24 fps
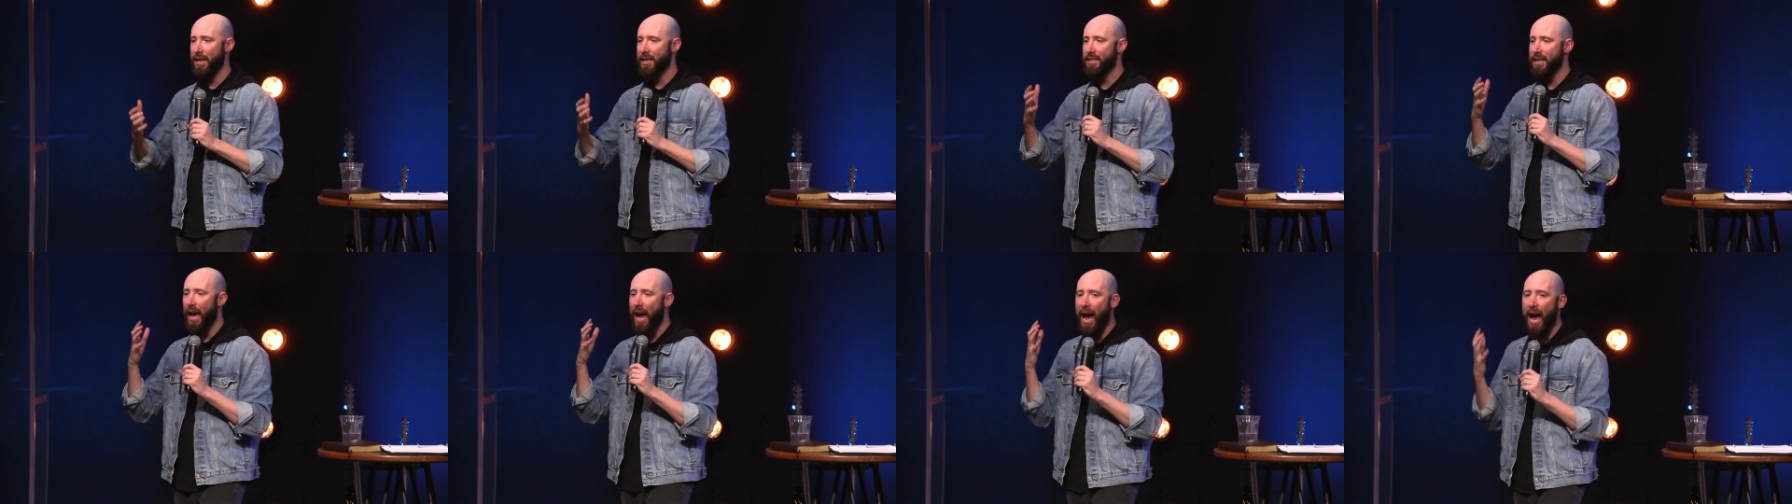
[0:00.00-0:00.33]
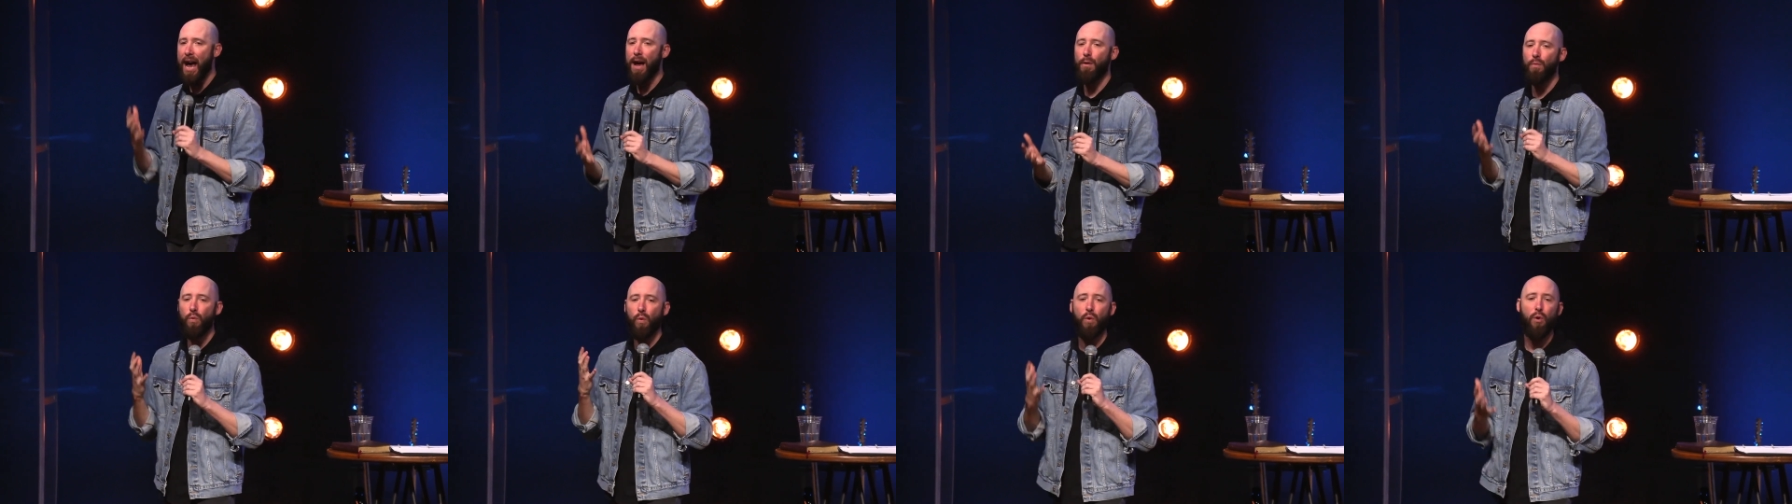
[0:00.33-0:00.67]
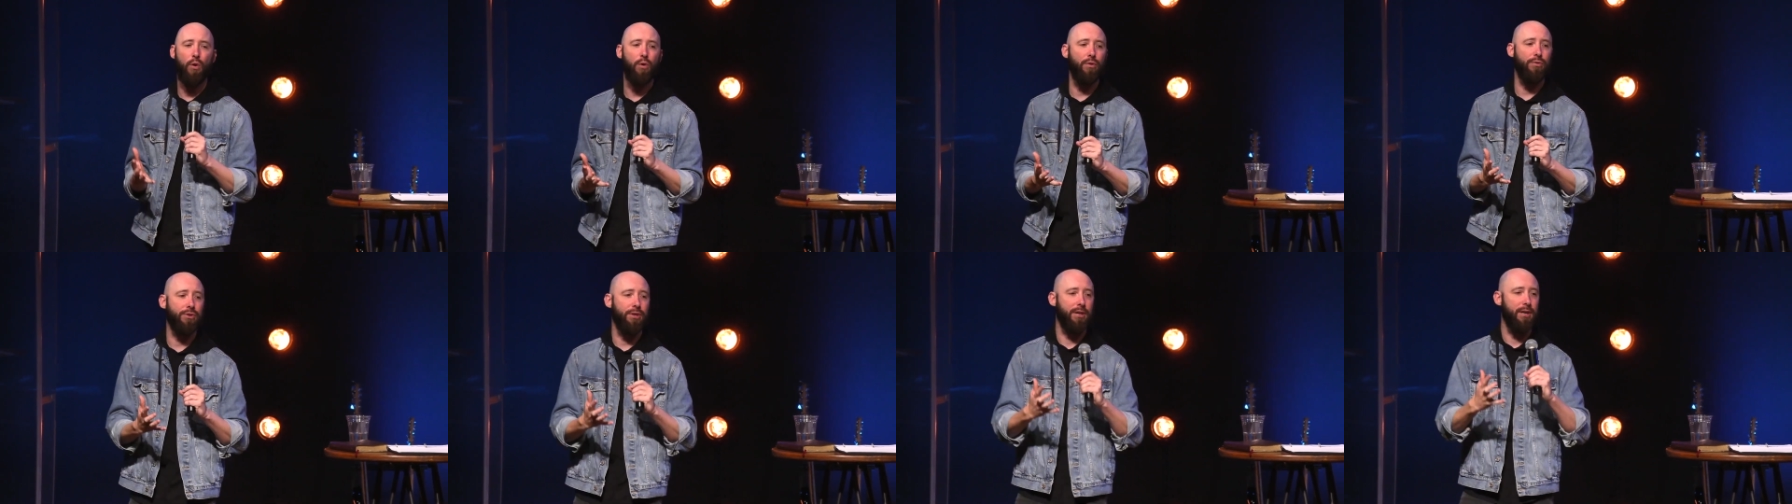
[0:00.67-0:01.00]
is I
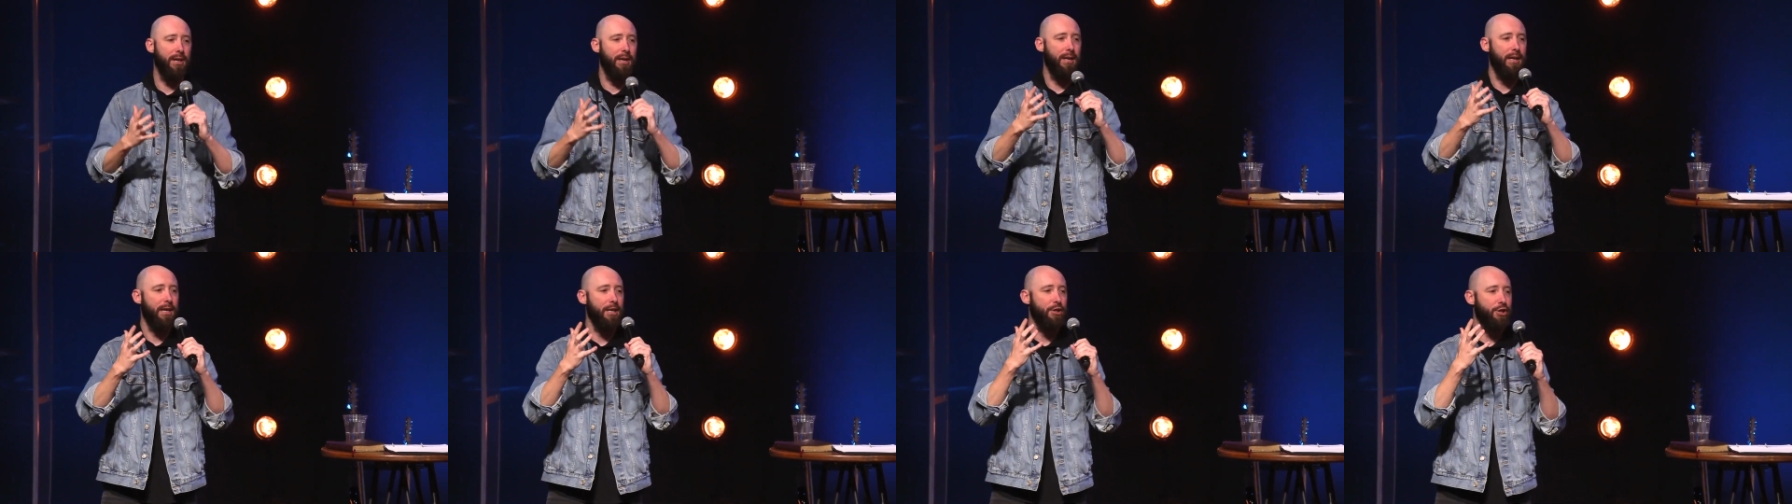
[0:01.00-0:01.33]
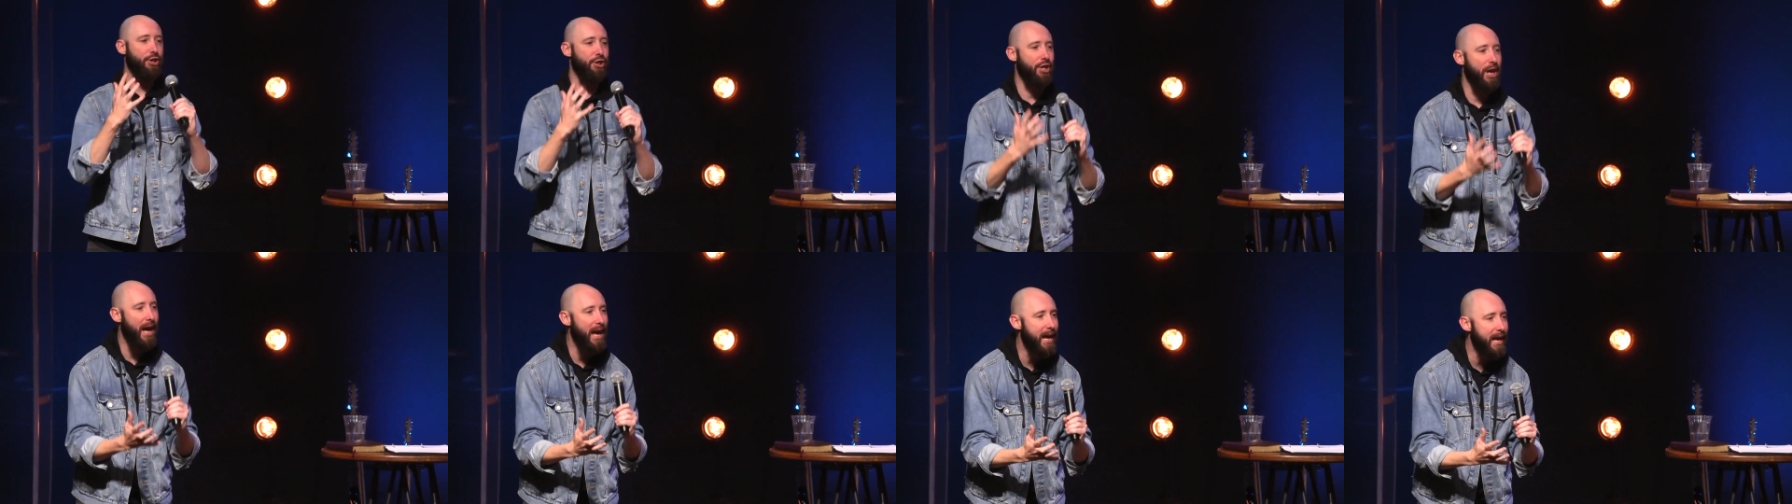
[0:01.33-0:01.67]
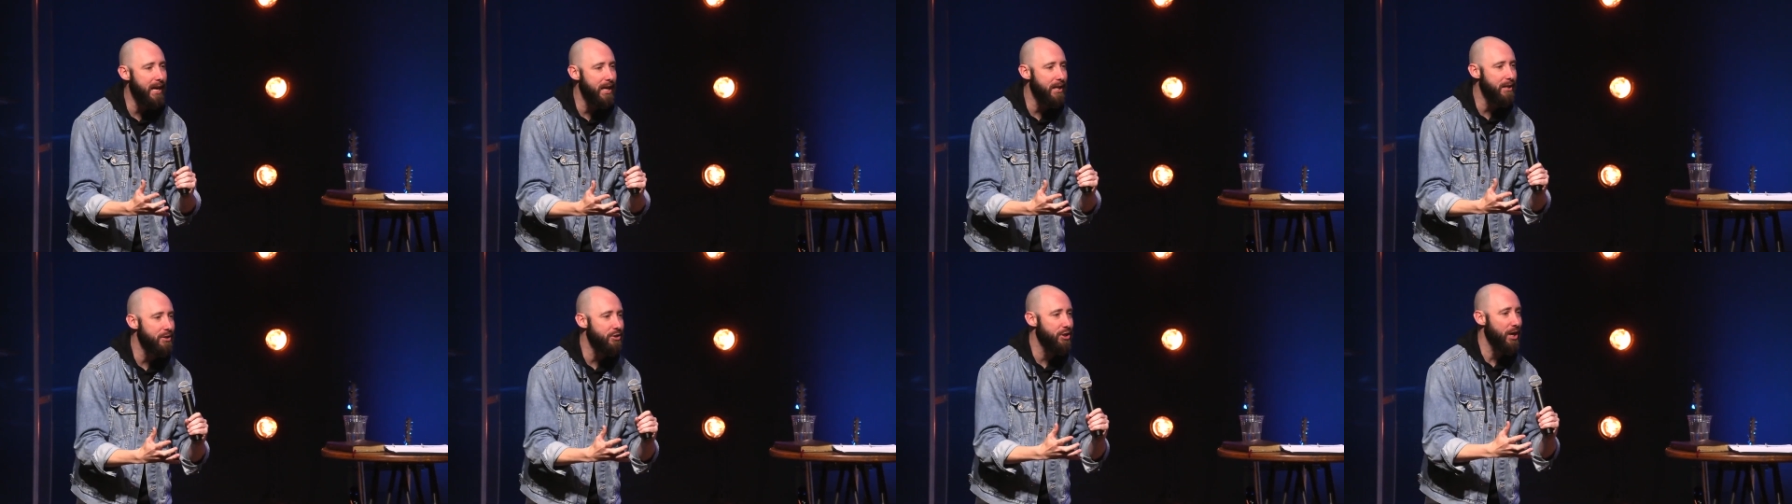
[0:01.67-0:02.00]
want
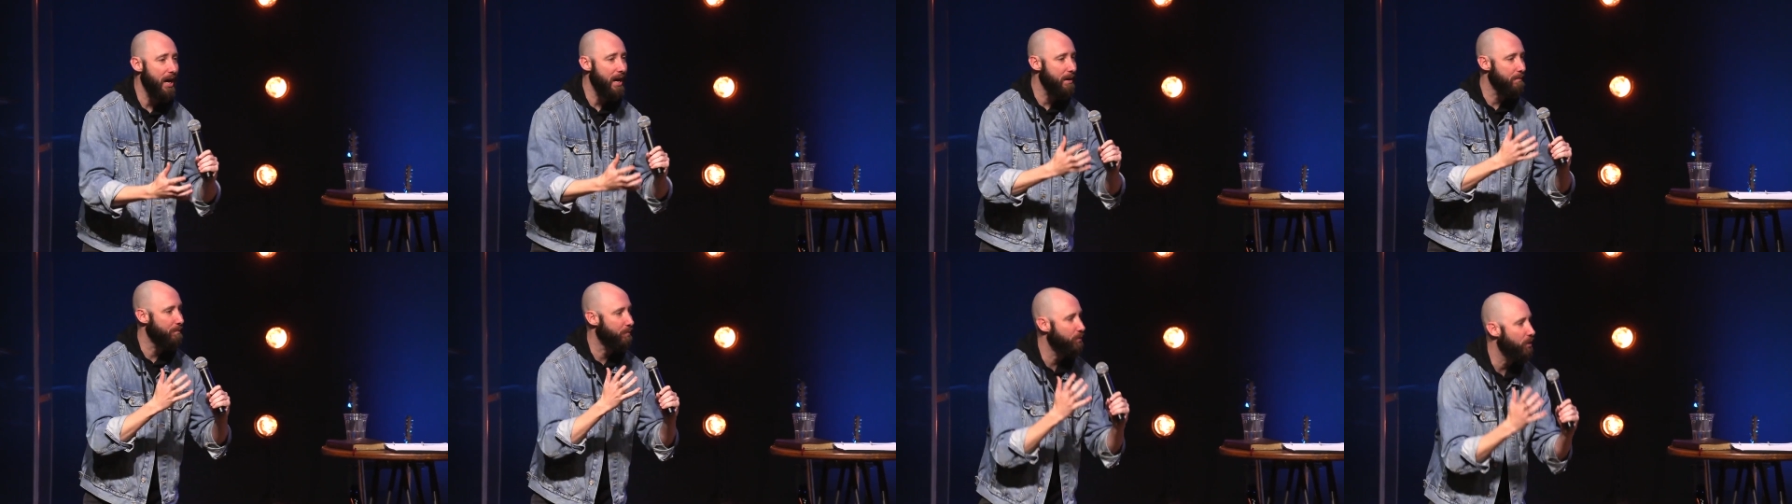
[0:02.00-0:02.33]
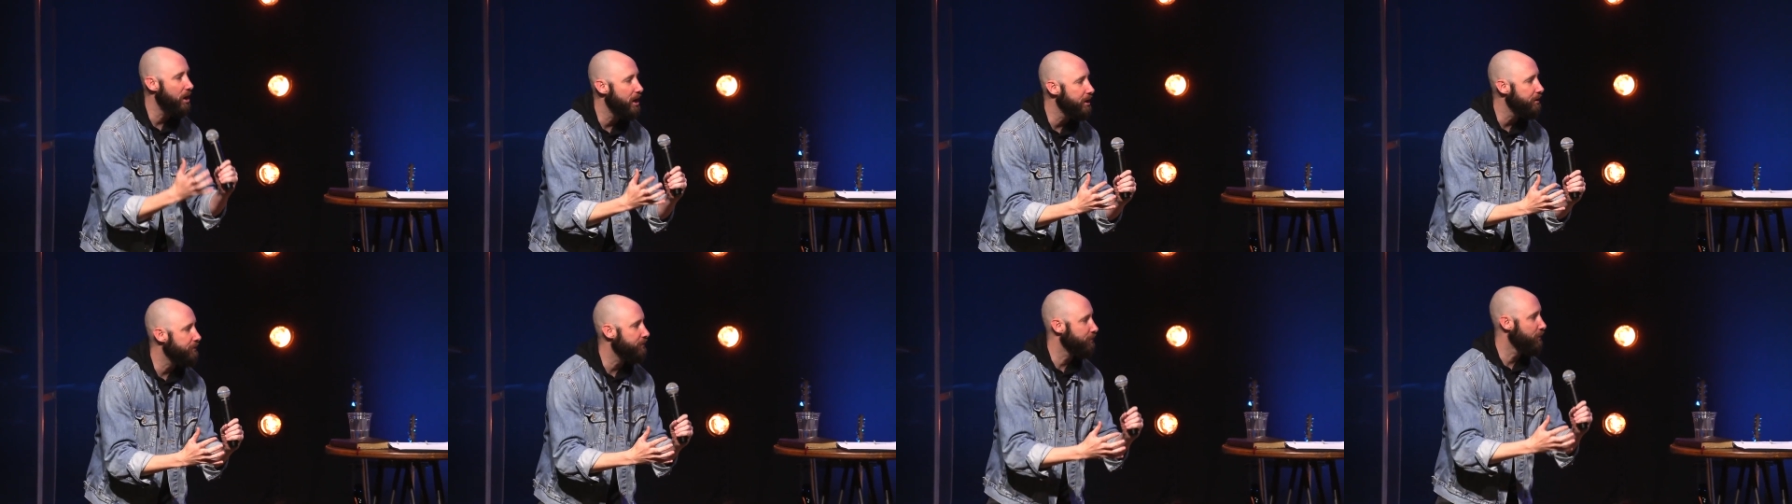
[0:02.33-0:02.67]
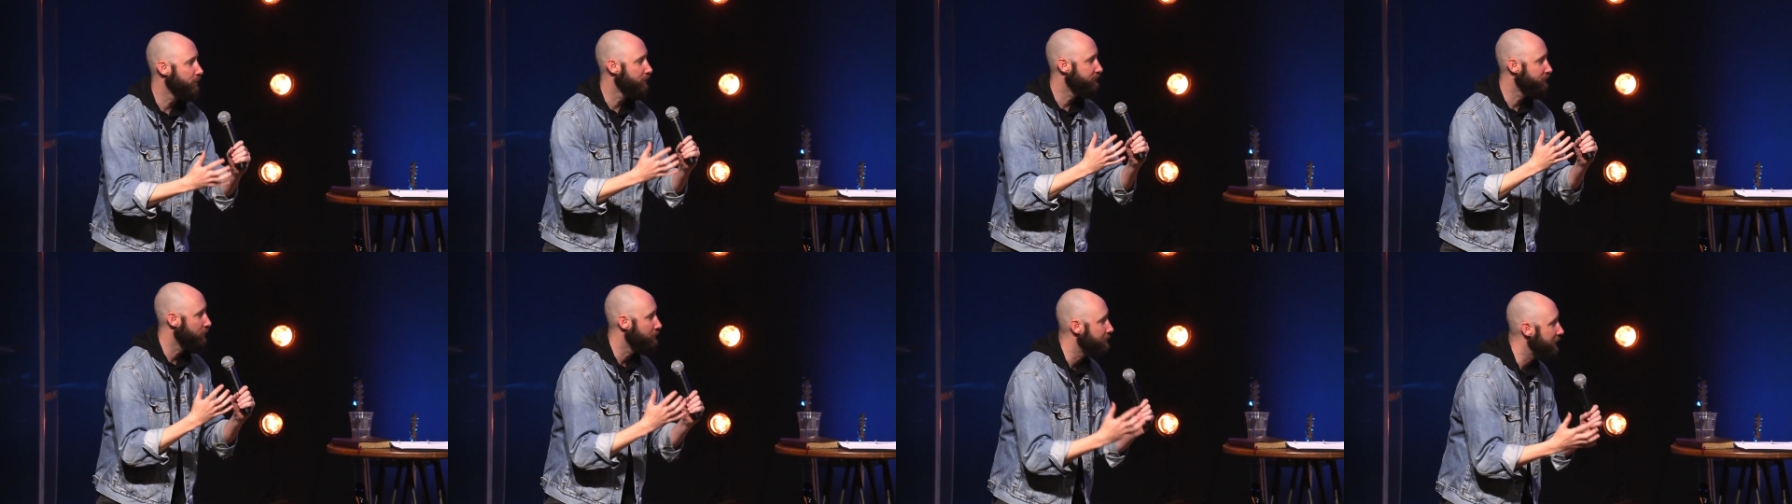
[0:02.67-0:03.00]
change and breakthrough
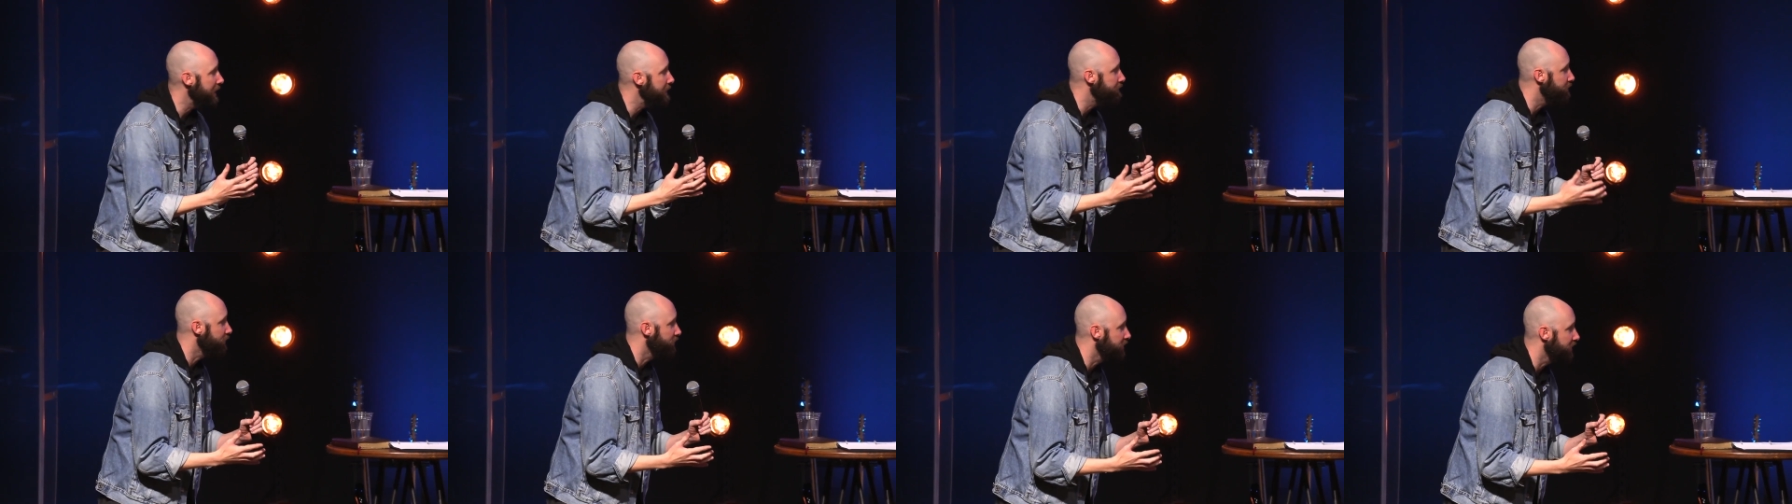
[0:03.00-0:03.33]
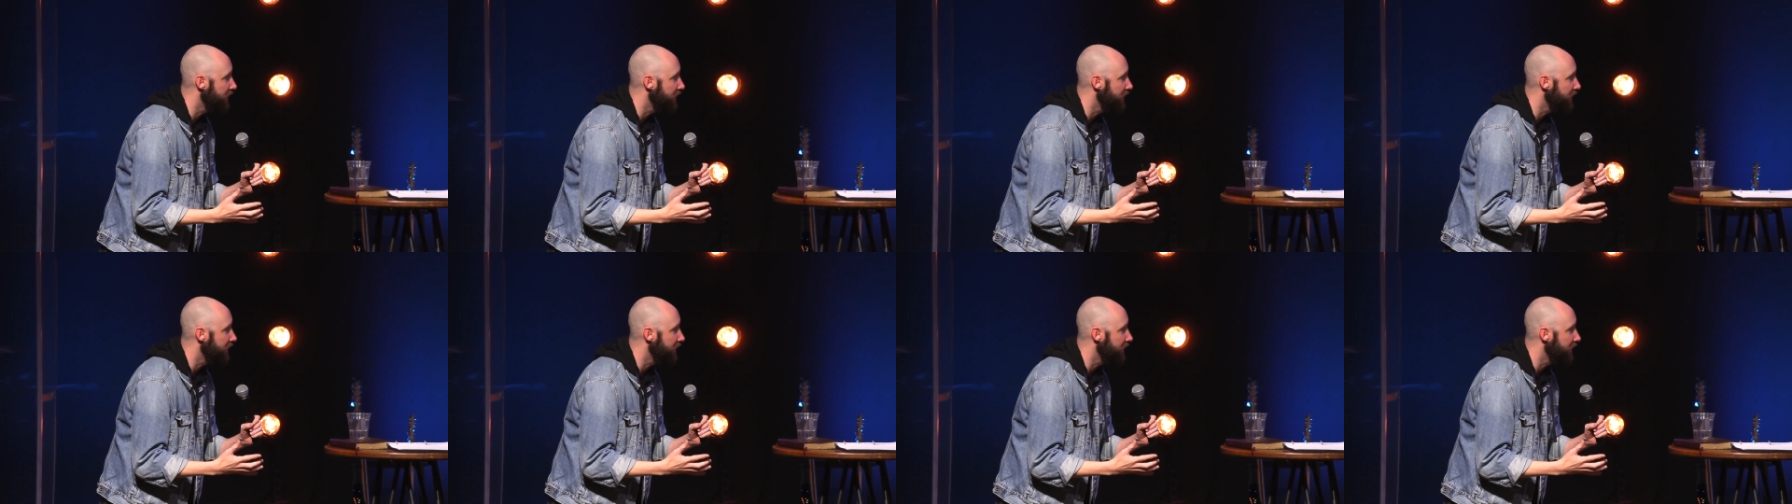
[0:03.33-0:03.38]
for people's